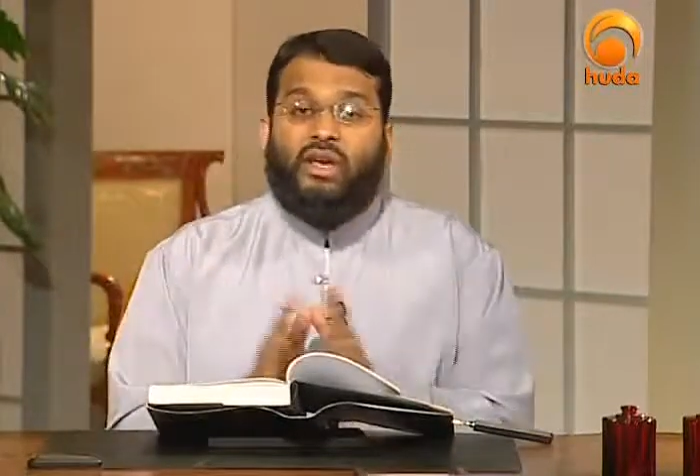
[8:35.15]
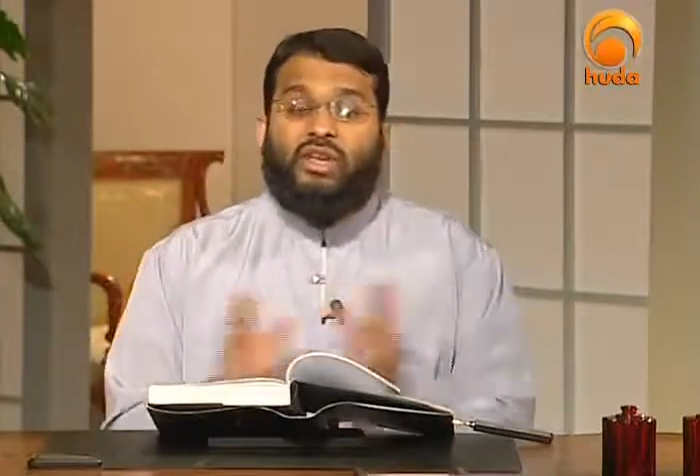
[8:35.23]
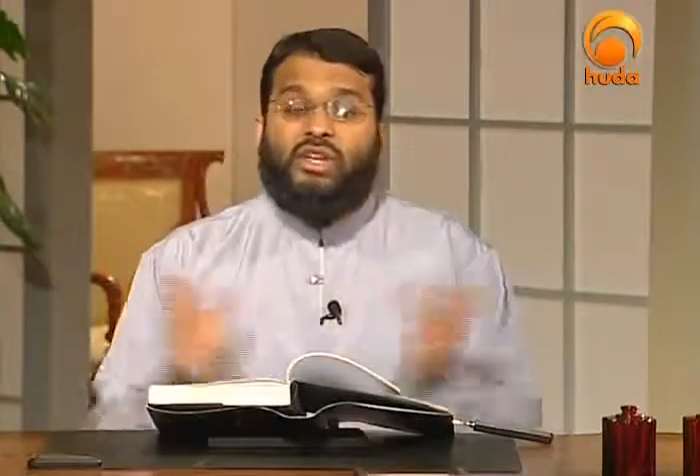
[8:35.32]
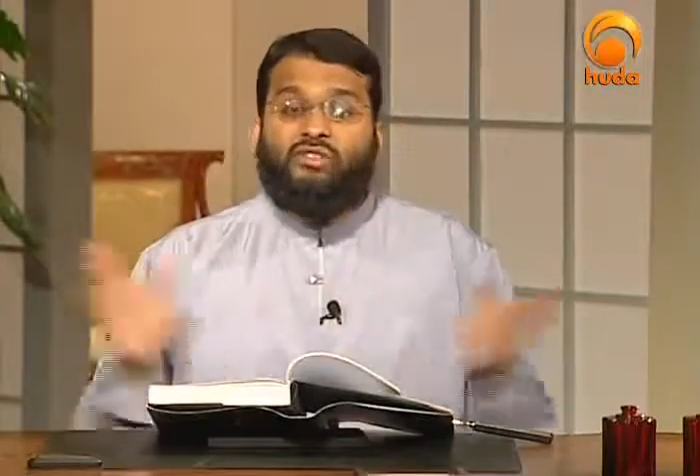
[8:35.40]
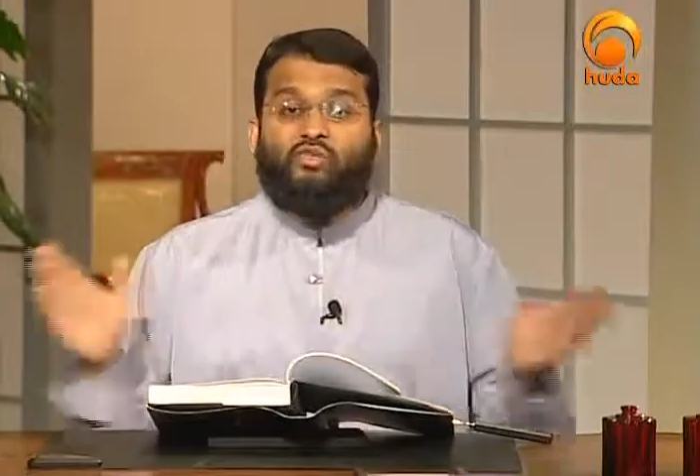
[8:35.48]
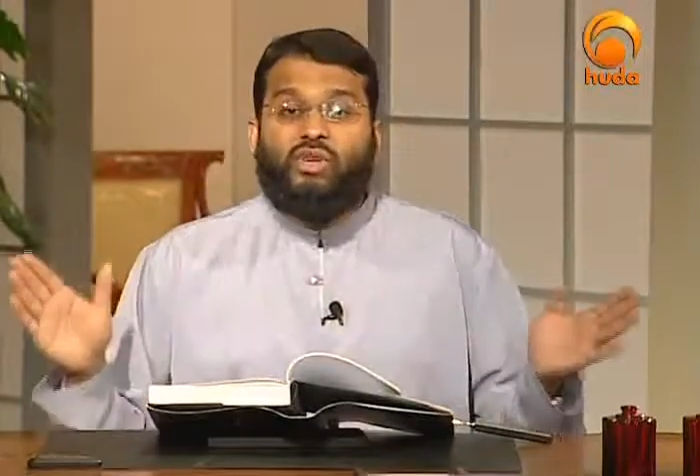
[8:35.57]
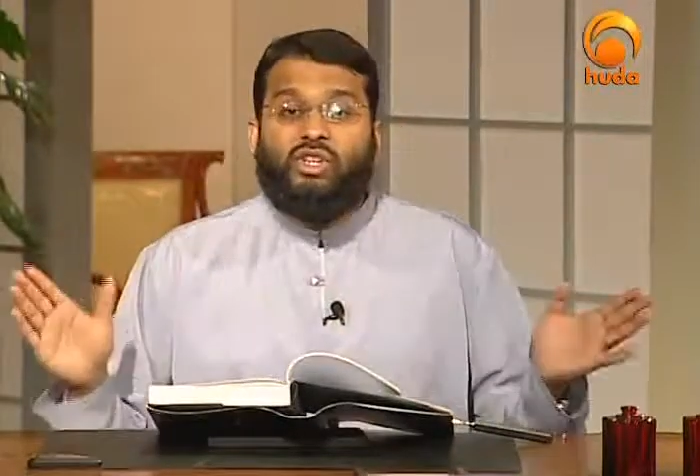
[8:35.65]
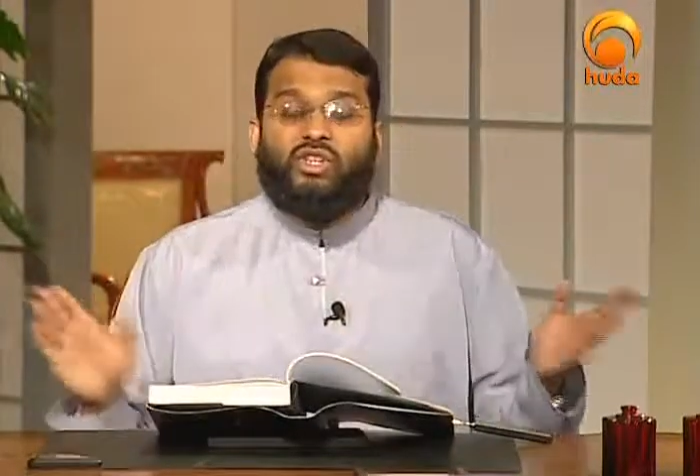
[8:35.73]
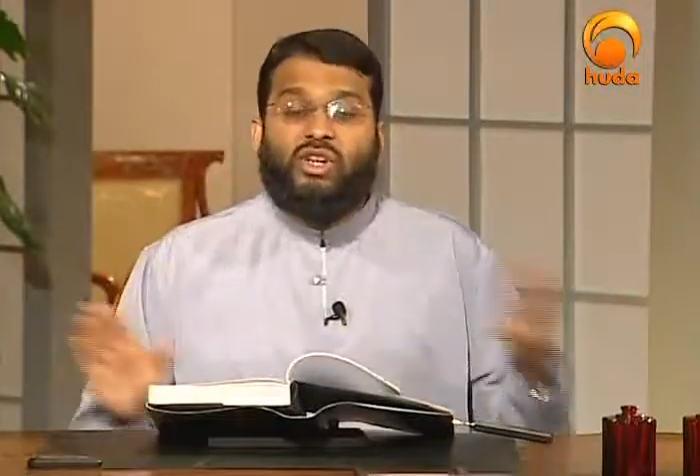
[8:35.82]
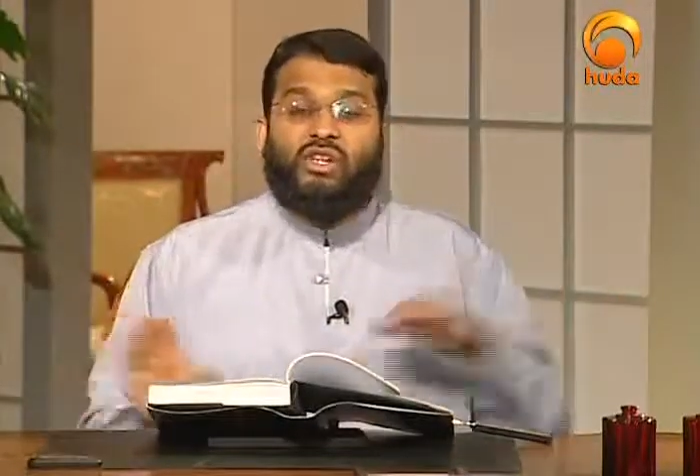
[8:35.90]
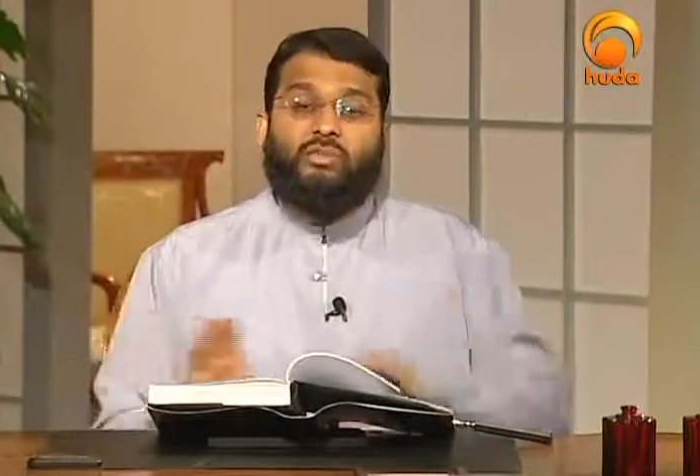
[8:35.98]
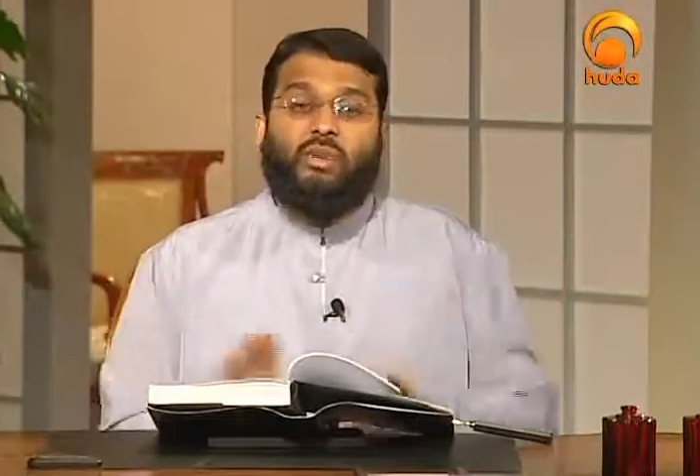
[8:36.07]
It has
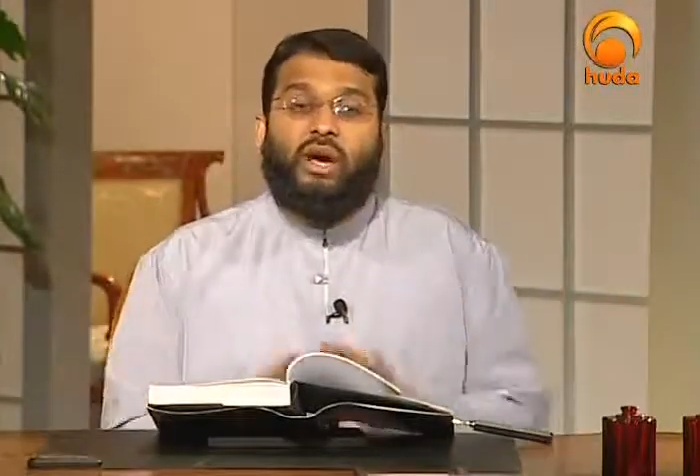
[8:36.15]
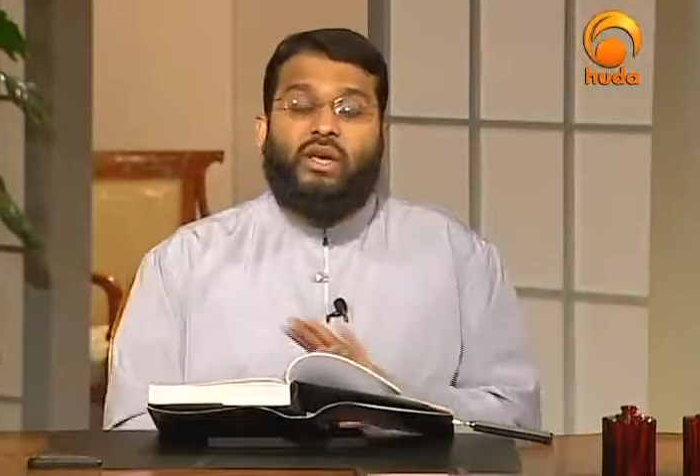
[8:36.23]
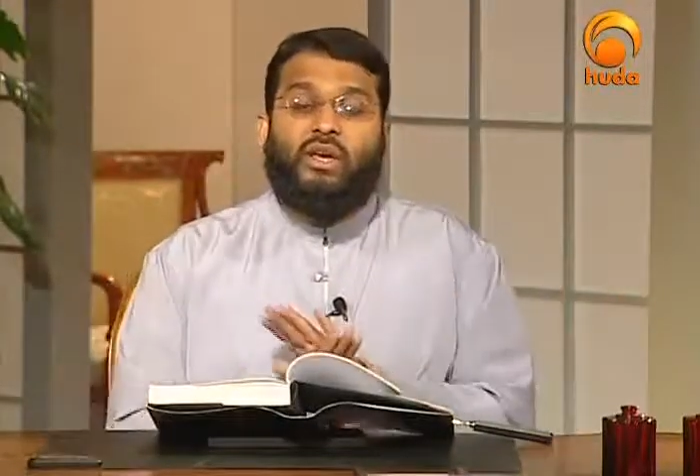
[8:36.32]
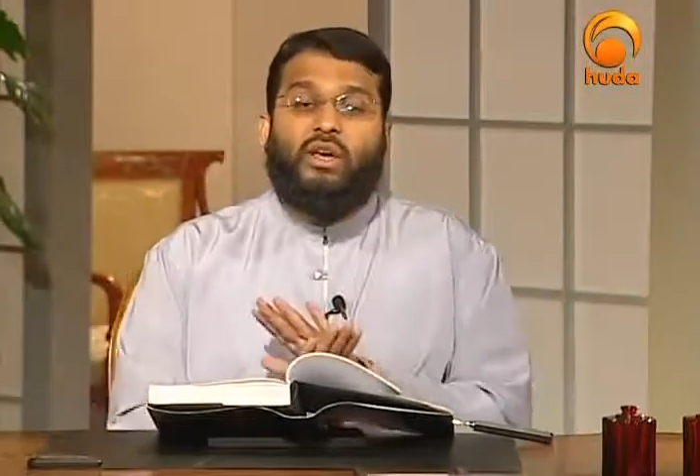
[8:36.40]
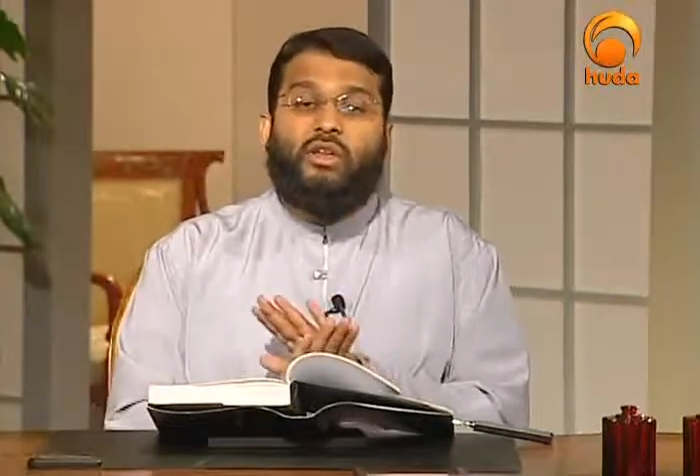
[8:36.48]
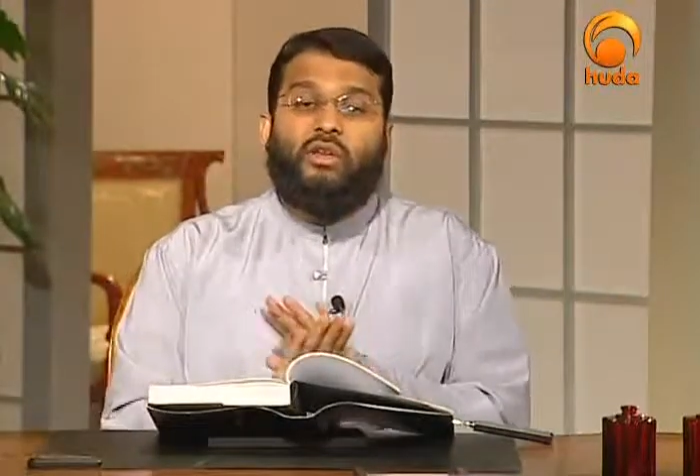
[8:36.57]
reached us by